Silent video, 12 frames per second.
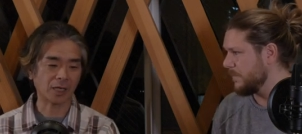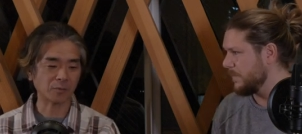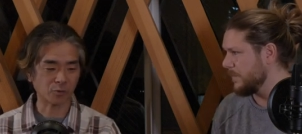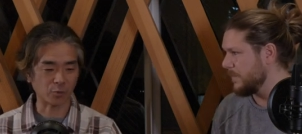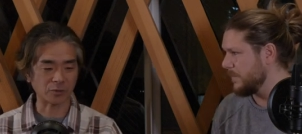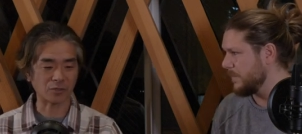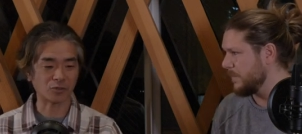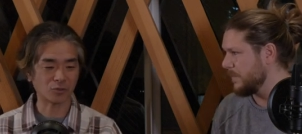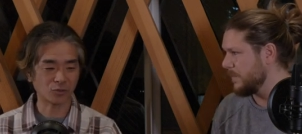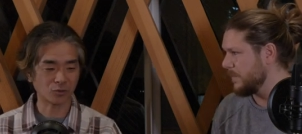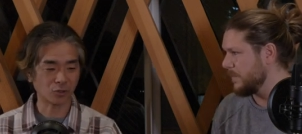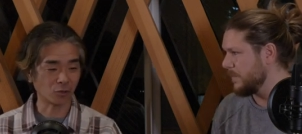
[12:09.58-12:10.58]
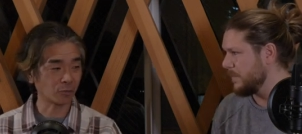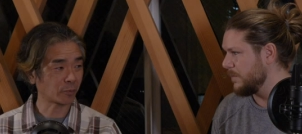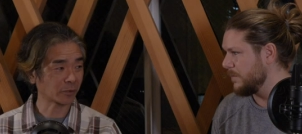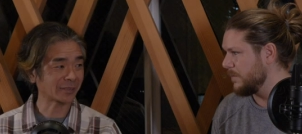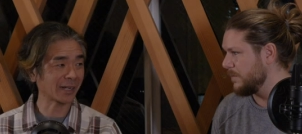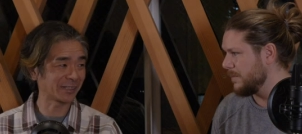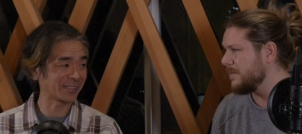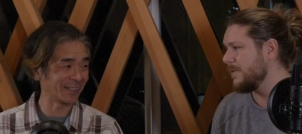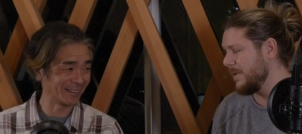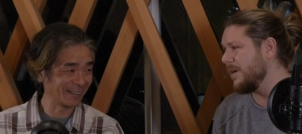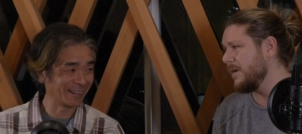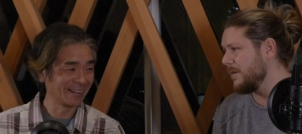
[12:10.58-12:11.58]
Speaker 1: comes with toe
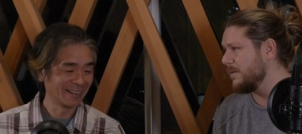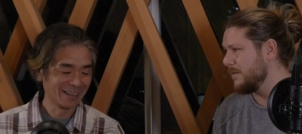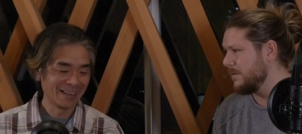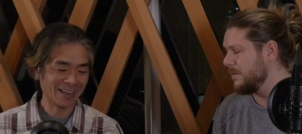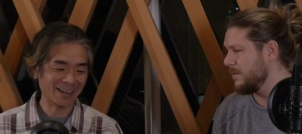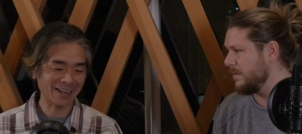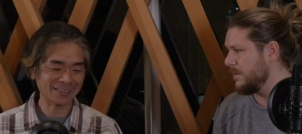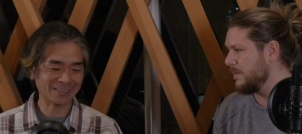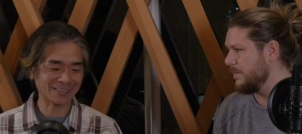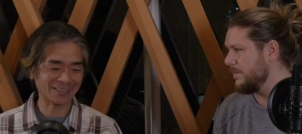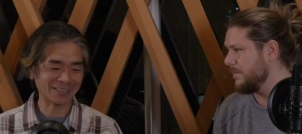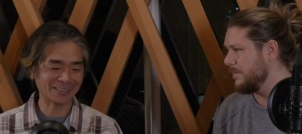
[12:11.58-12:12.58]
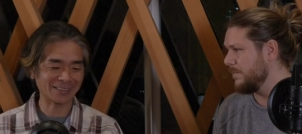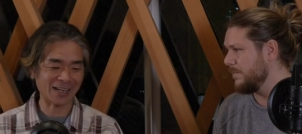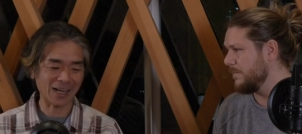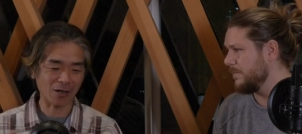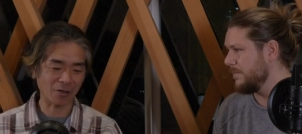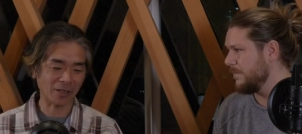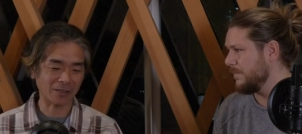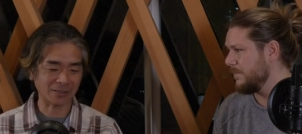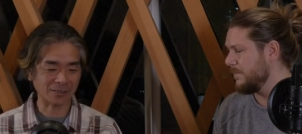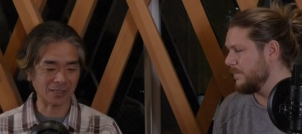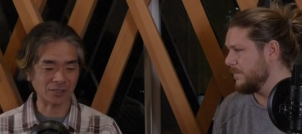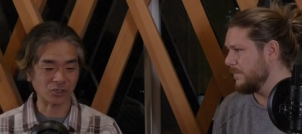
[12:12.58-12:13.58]
protection. Yeah. And that's just how
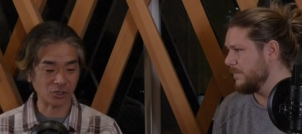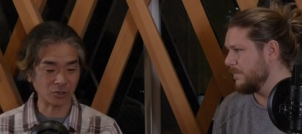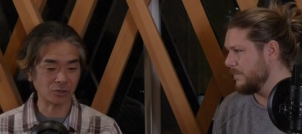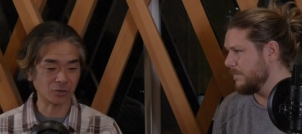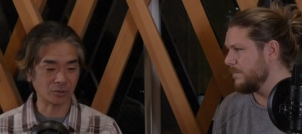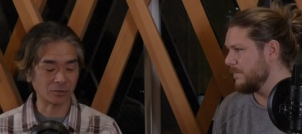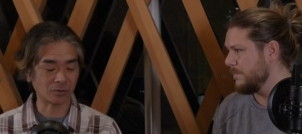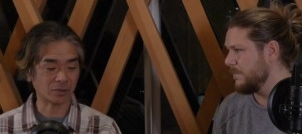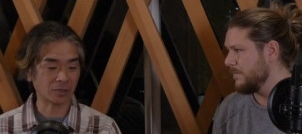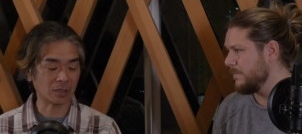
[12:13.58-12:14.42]
that shoe